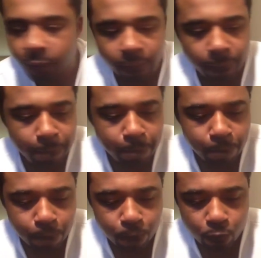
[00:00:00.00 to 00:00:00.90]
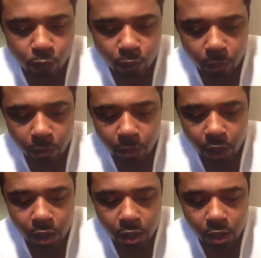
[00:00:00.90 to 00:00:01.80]

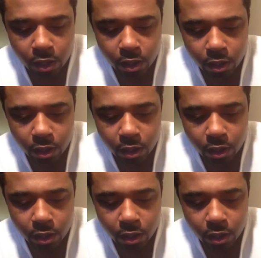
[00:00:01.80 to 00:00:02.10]
(no one is talking)